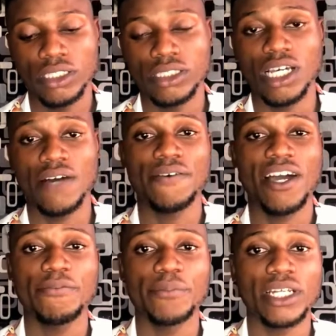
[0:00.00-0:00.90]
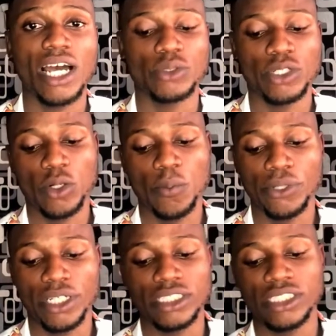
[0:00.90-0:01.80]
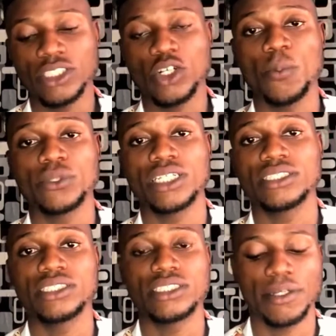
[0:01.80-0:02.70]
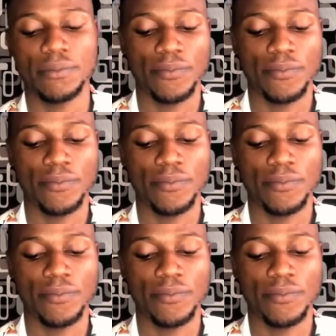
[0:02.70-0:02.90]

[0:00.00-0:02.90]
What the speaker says: There are five main hardware components in a computer system.